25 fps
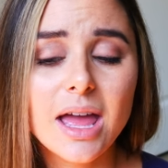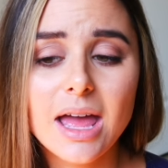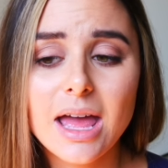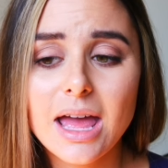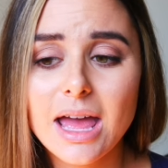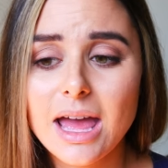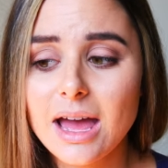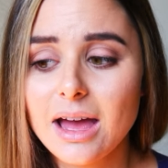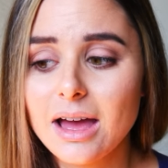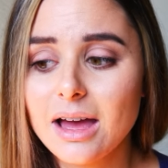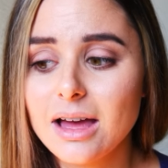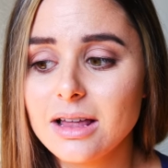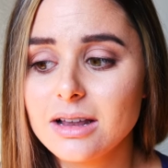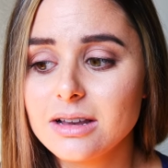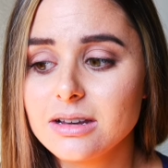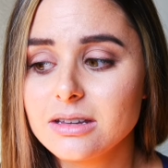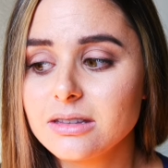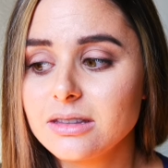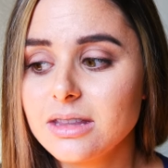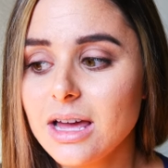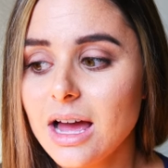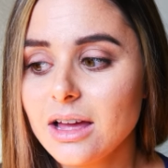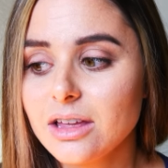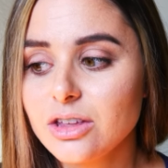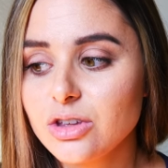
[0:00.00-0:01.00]
And
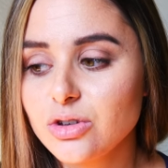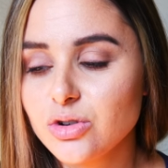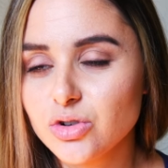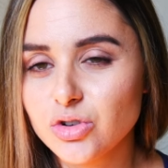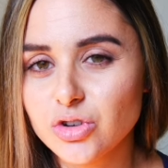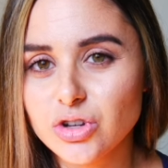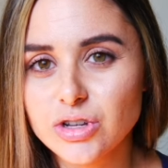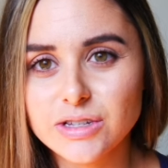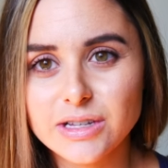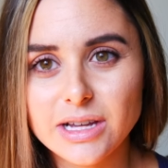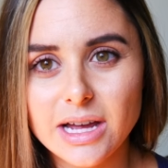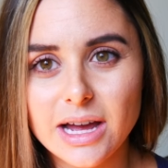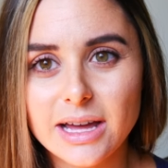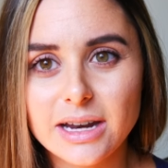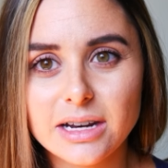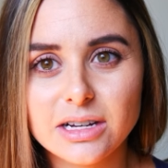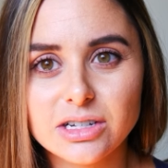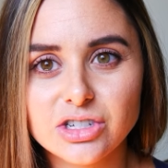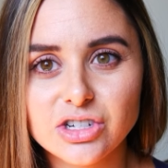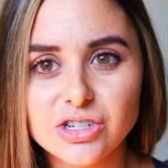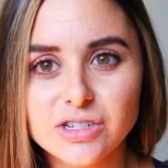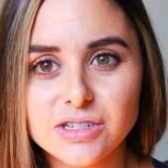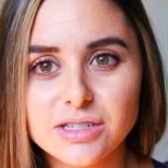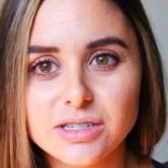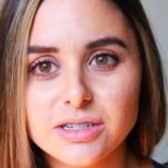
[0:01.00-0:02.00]
that usually is kind
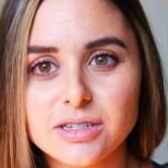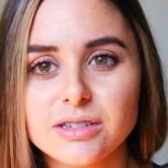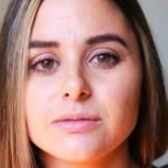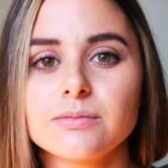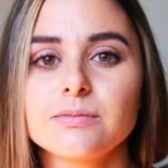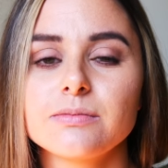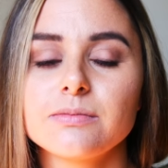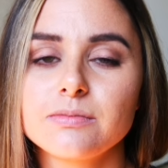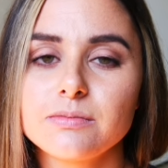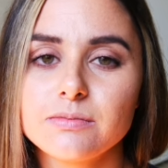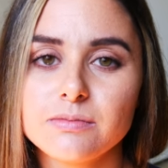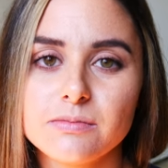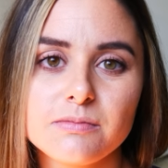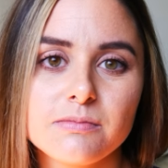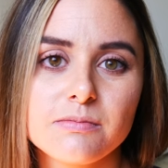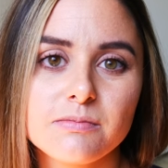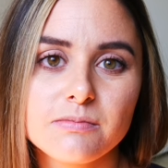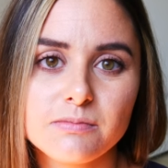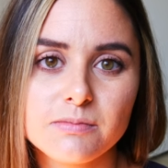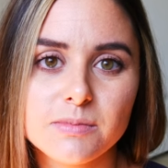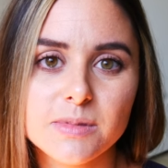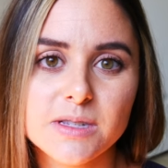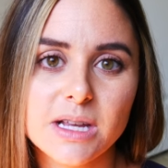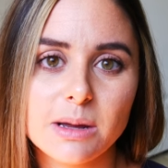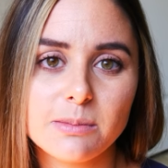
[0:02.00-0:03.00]
of just
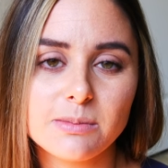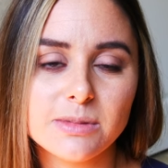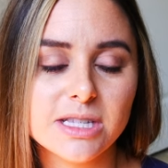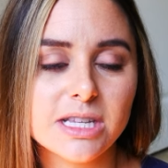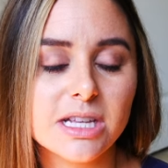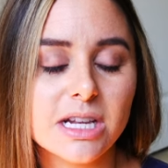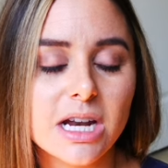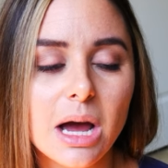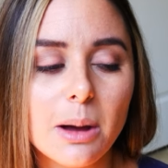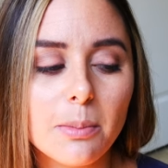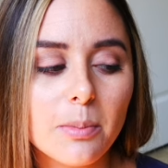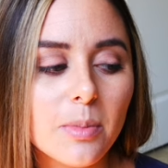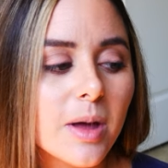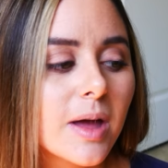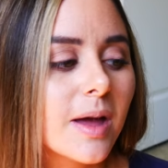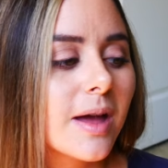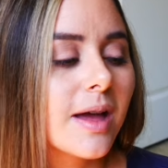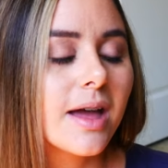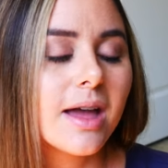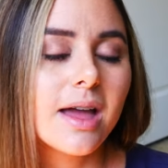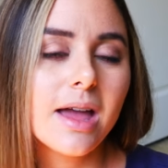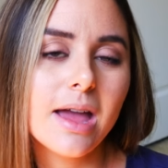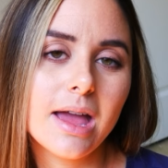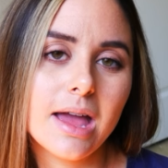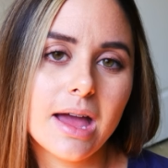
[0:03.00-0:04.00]
sums it up.
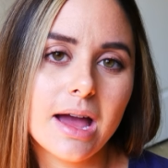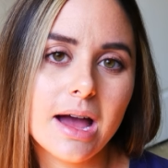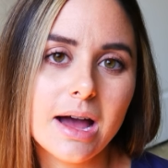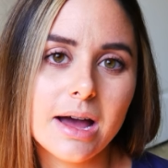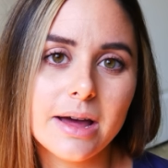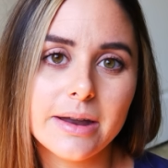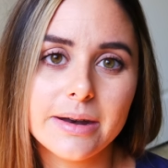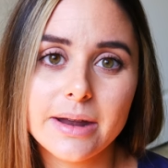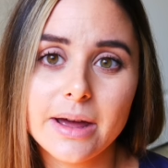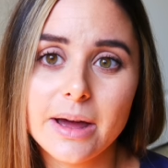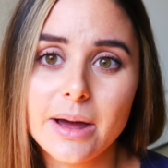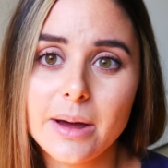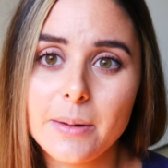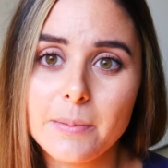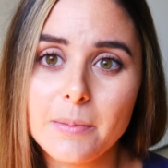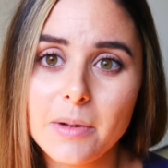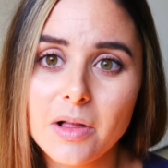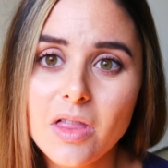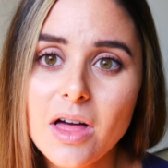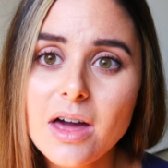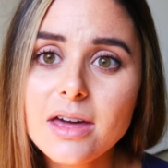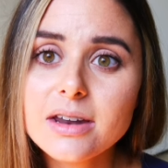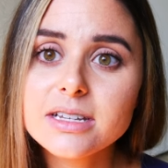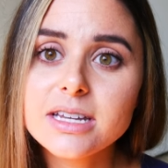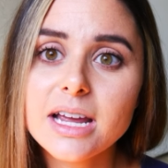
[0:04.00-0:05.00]
And um, a
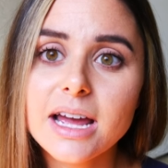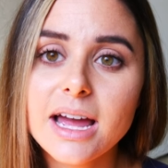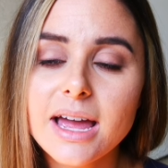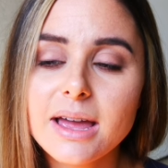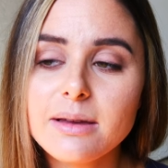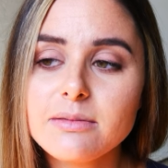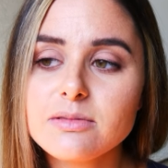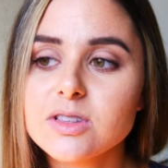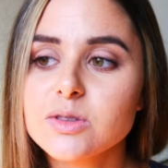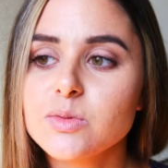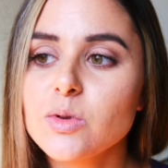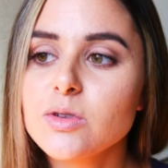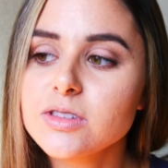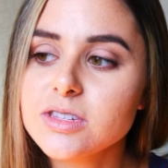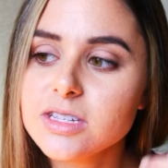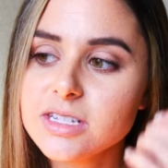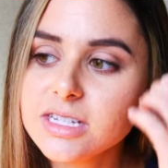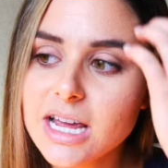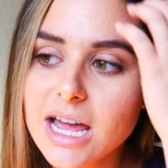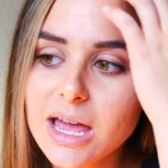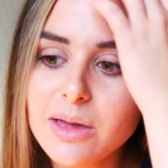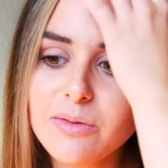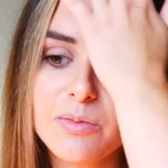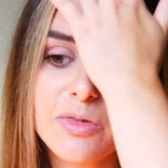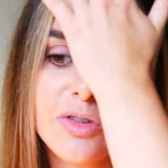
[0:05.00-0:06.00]
lot of times, most of
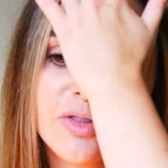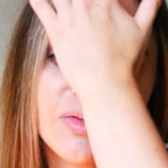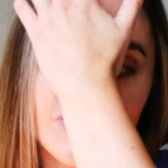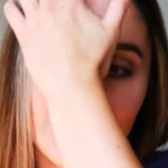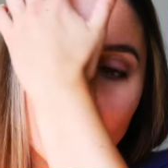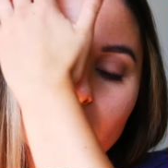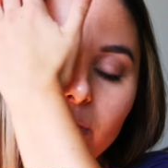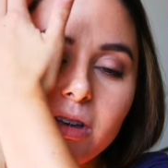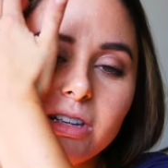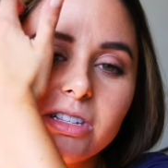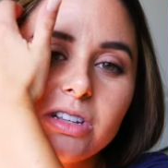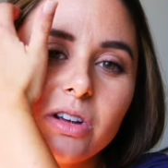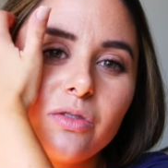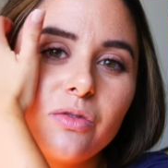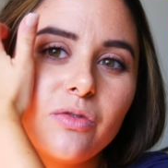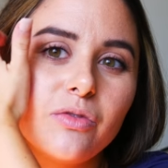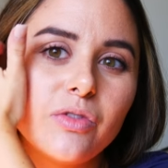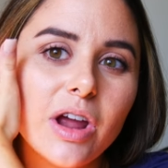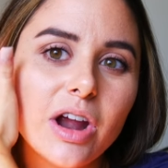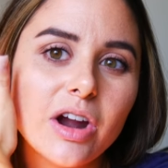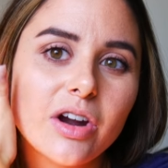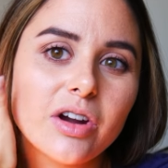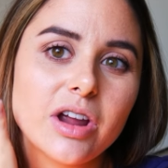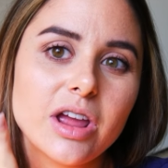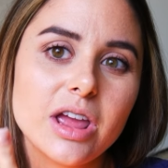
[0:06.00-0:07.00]
the times, families are
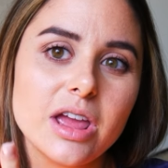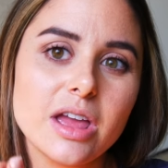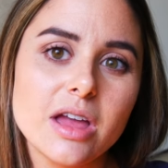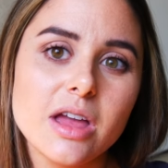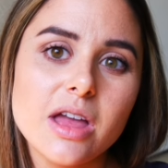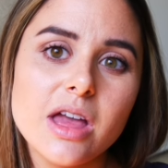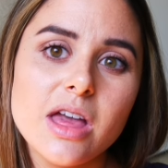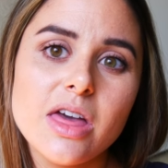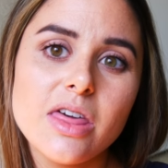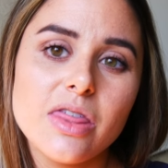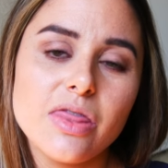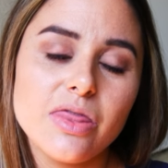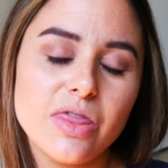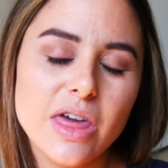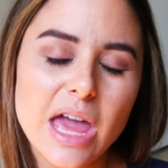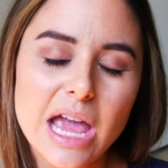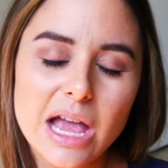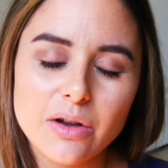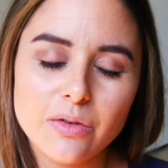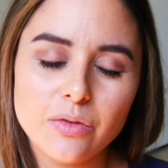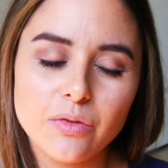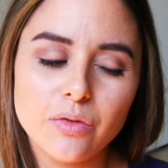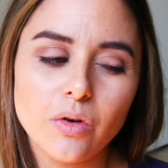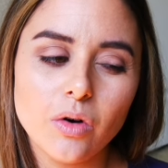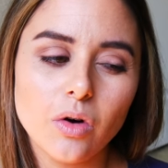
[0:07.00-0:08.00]
very
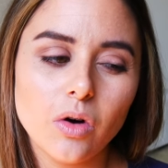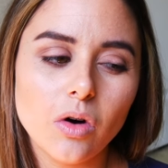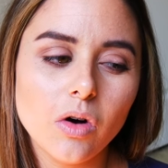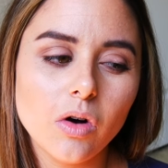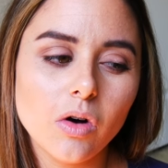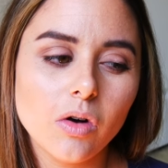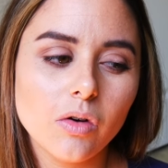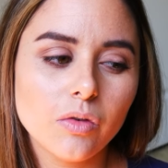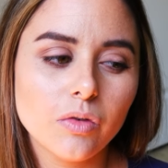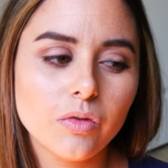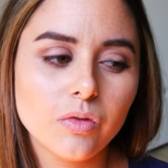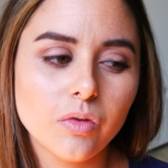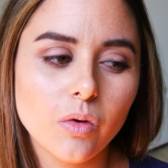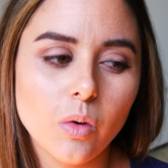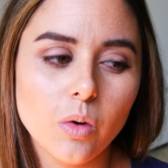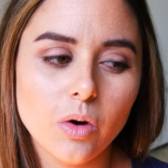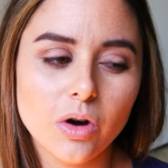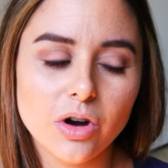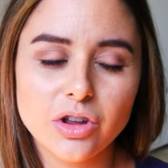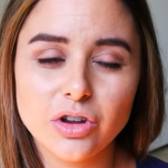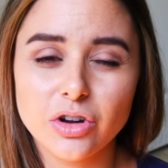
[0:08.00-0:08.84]
thankful for